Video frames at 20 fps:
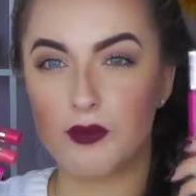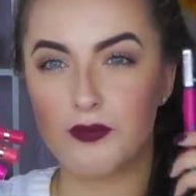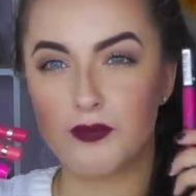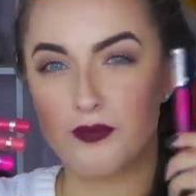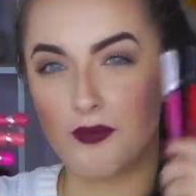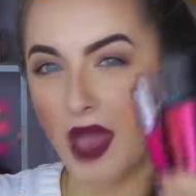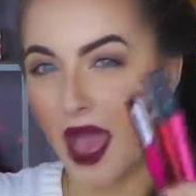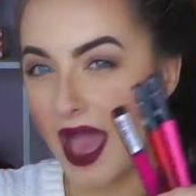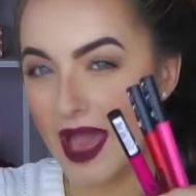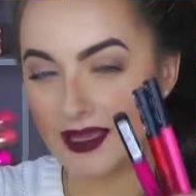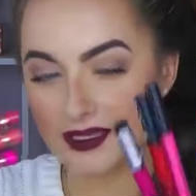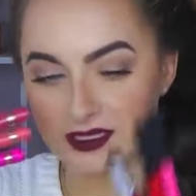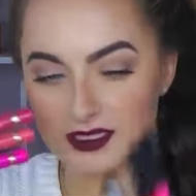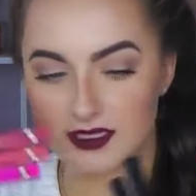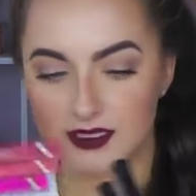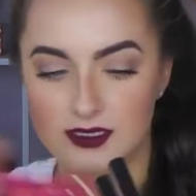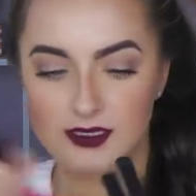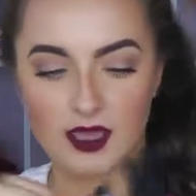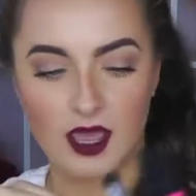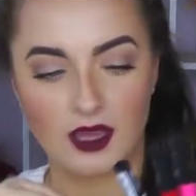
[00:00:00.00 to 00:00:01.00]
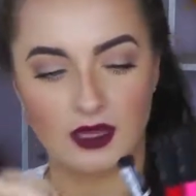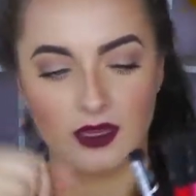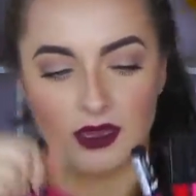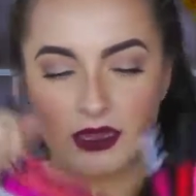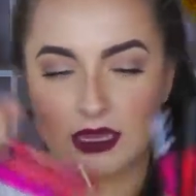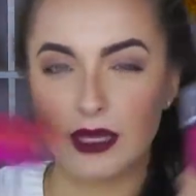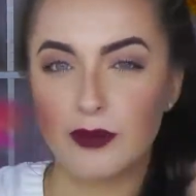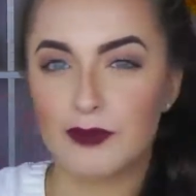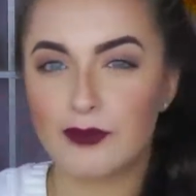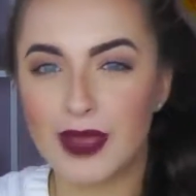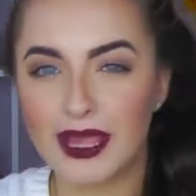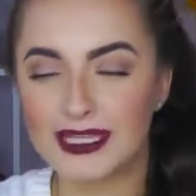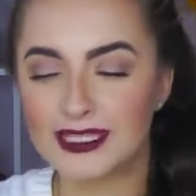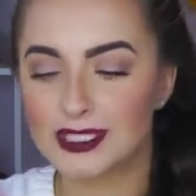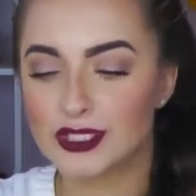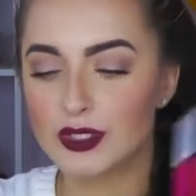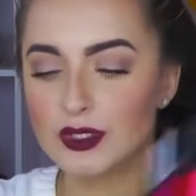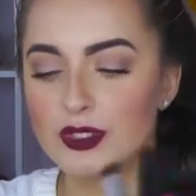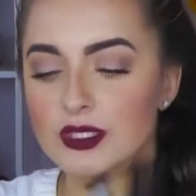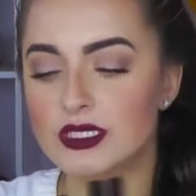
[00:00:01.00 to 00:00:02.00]
matte kind of lip
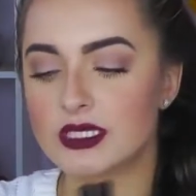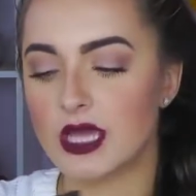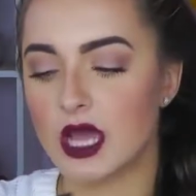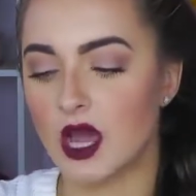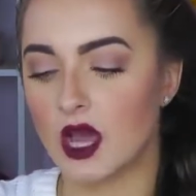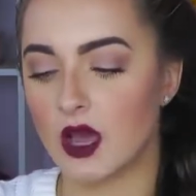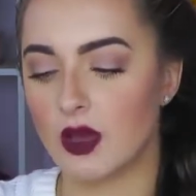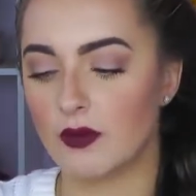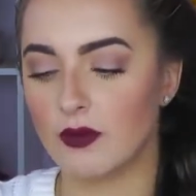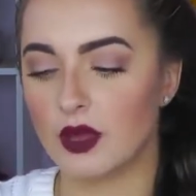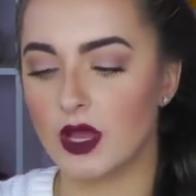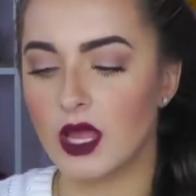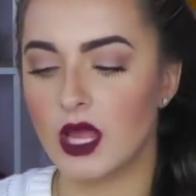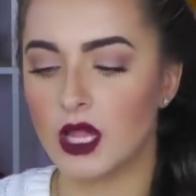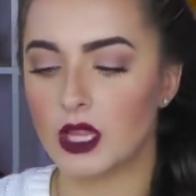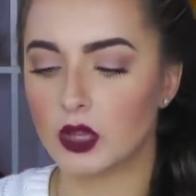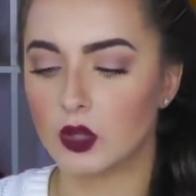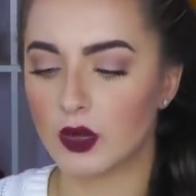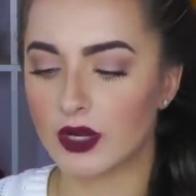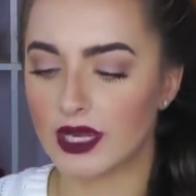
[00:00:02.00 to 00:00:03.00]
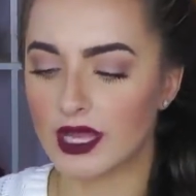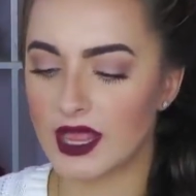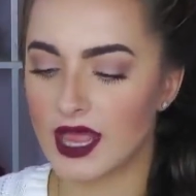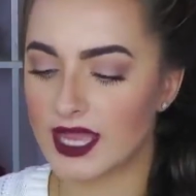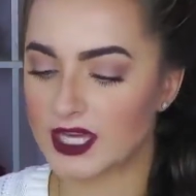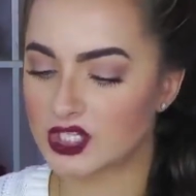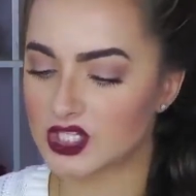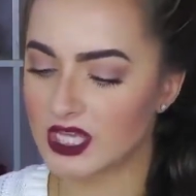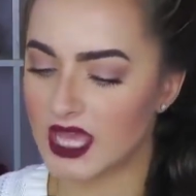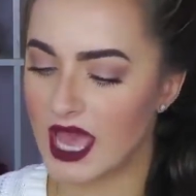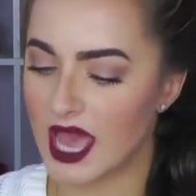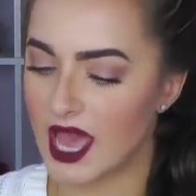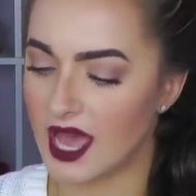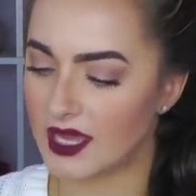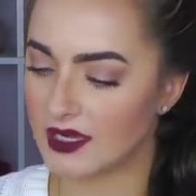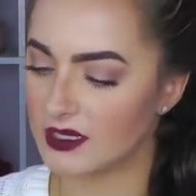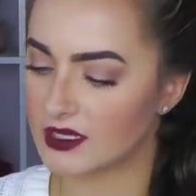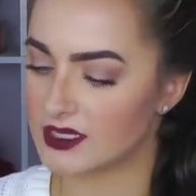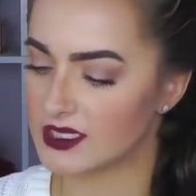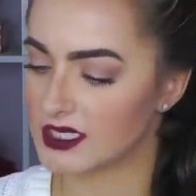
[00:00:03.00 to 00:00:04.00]
pencils. L'Oreal actually
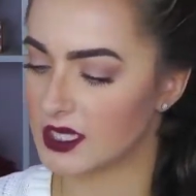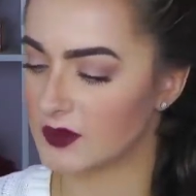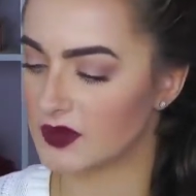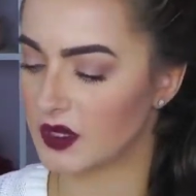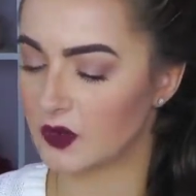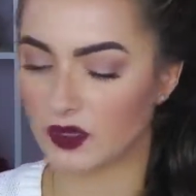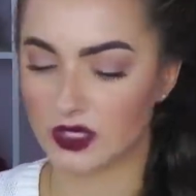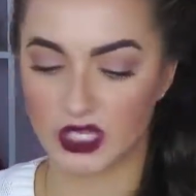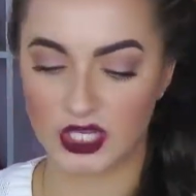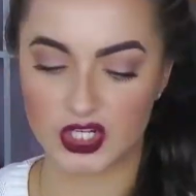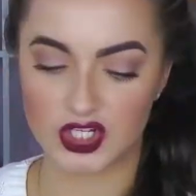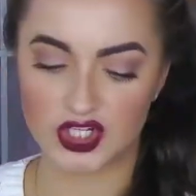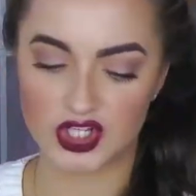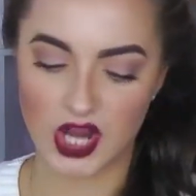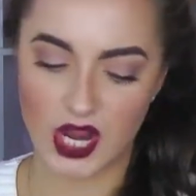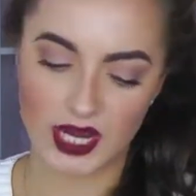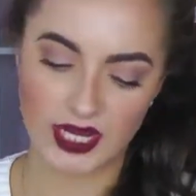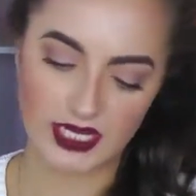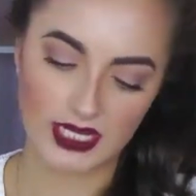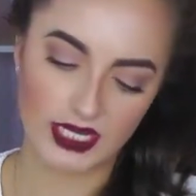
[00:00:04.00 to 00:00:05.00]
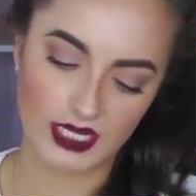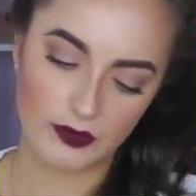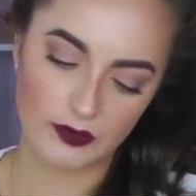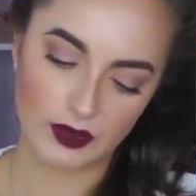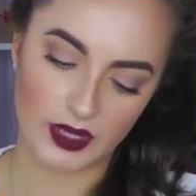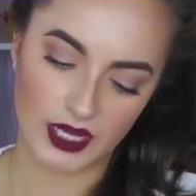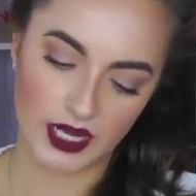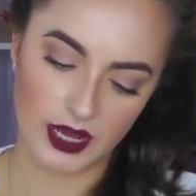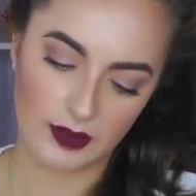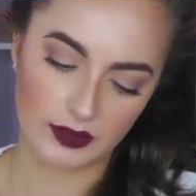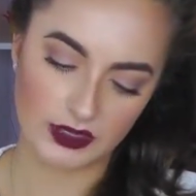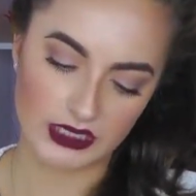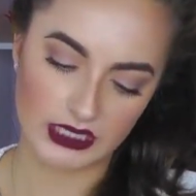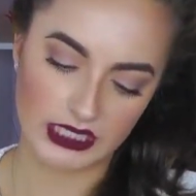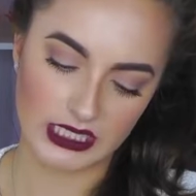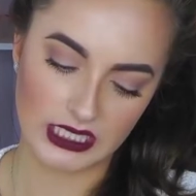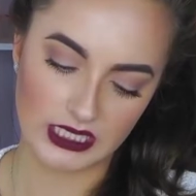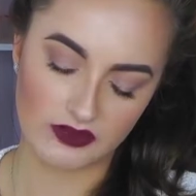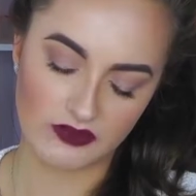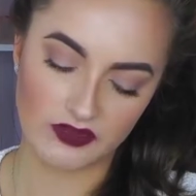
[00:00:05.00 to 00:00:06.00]
had some that were like shiny, but I
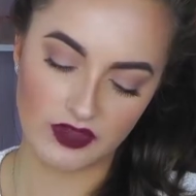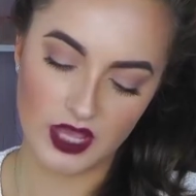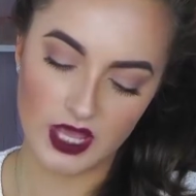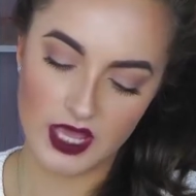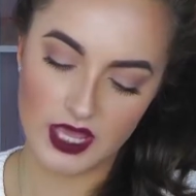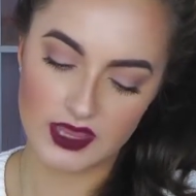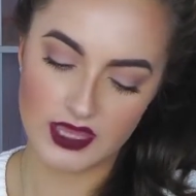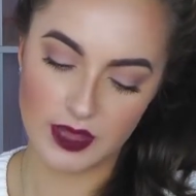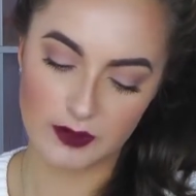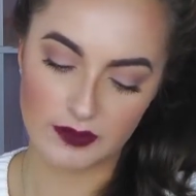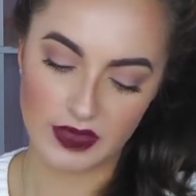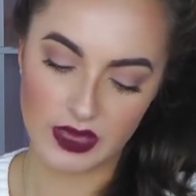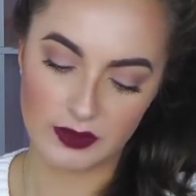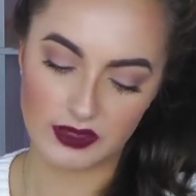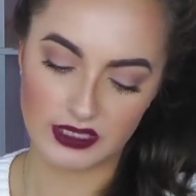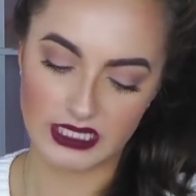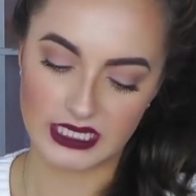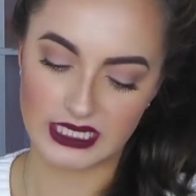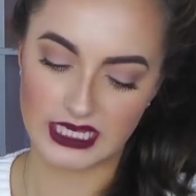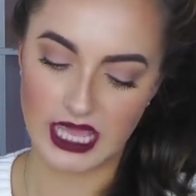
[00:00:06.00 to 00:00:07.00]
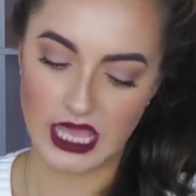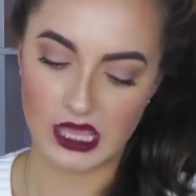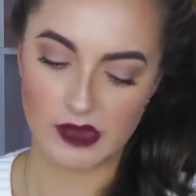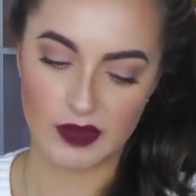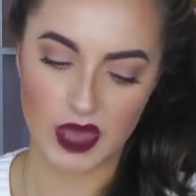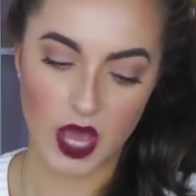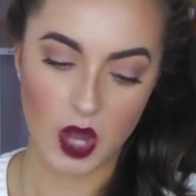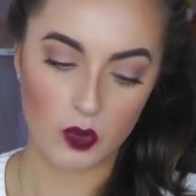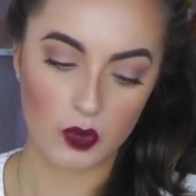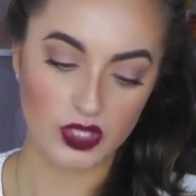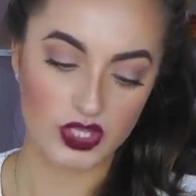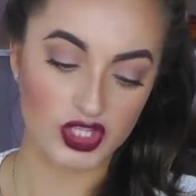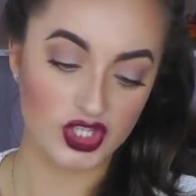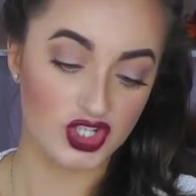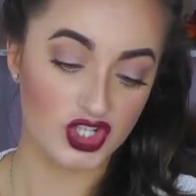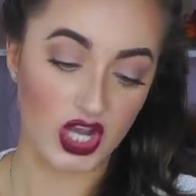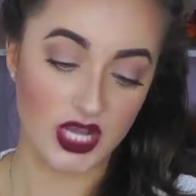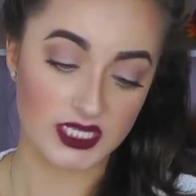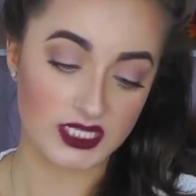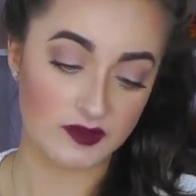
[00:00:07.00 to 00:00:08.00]
believe that Maybelline came out with
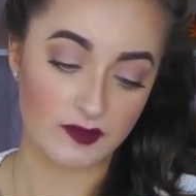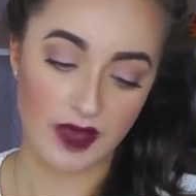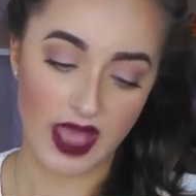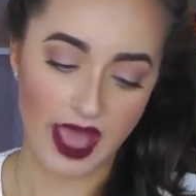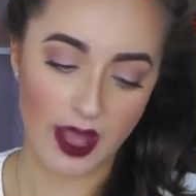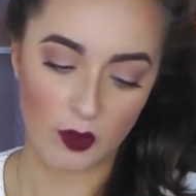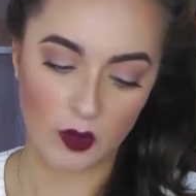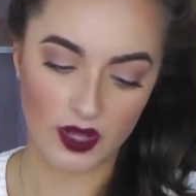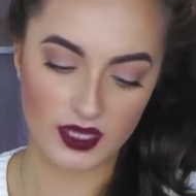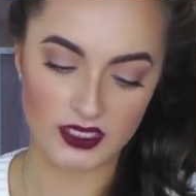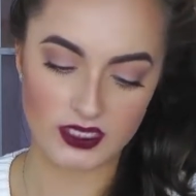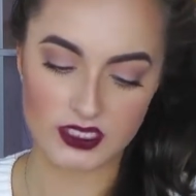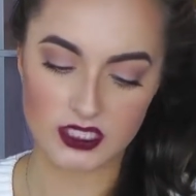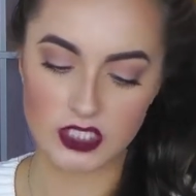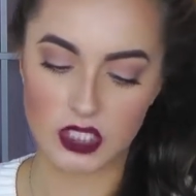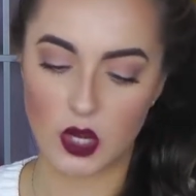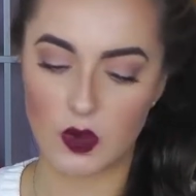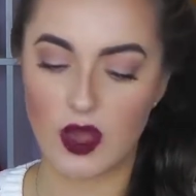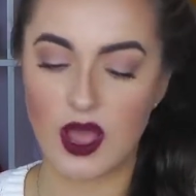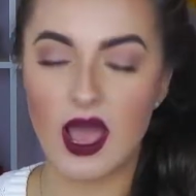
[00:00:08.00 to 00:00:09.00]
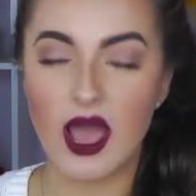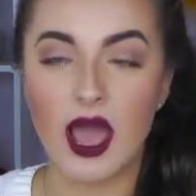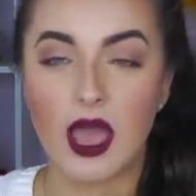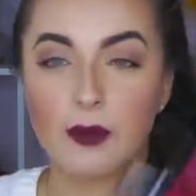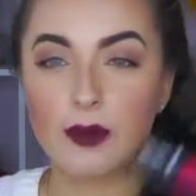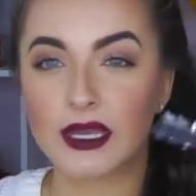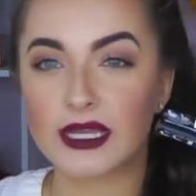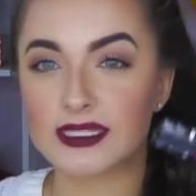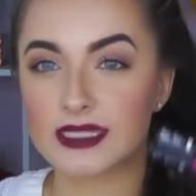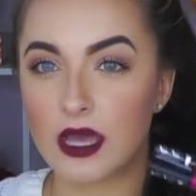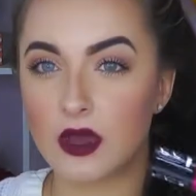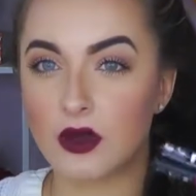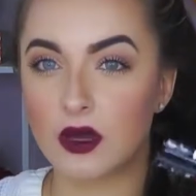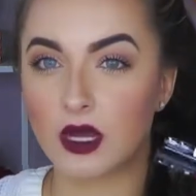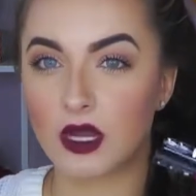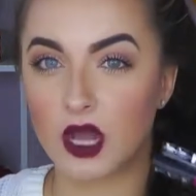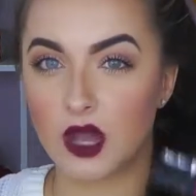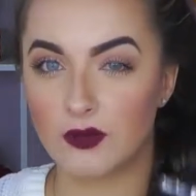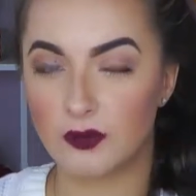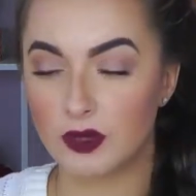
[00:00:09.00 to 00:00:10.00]
just matte ones. So I picked out
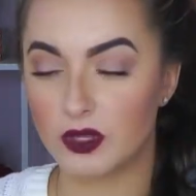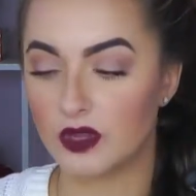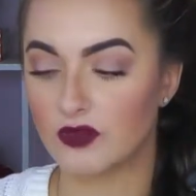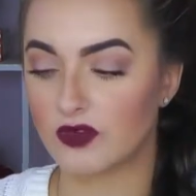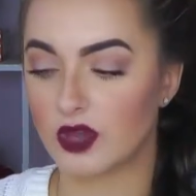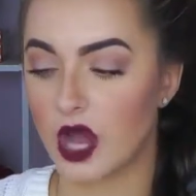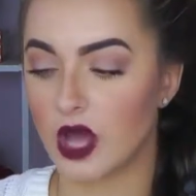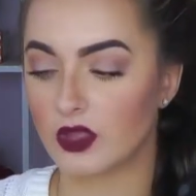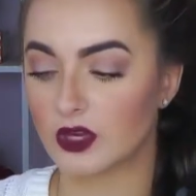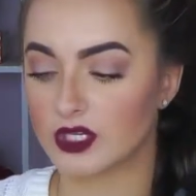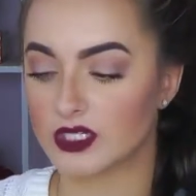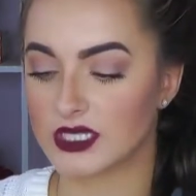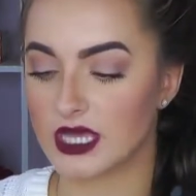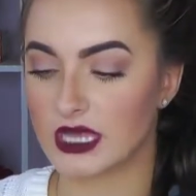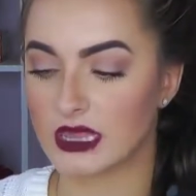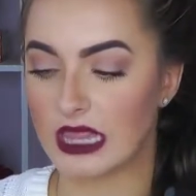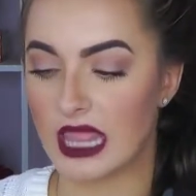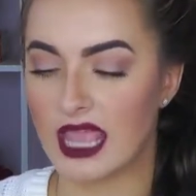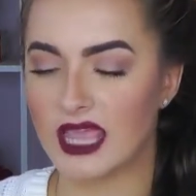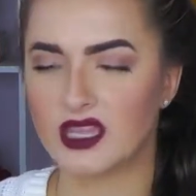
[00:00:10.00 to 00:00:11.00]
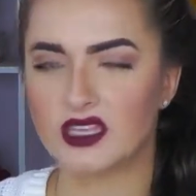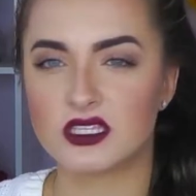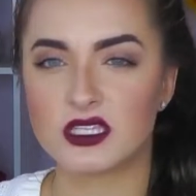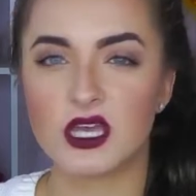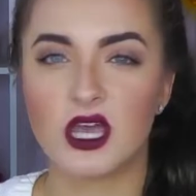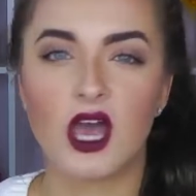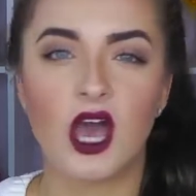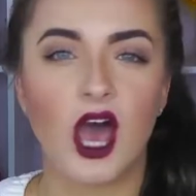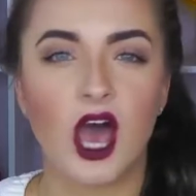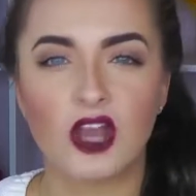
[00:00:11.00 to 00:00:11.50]
a couple of colors I liked.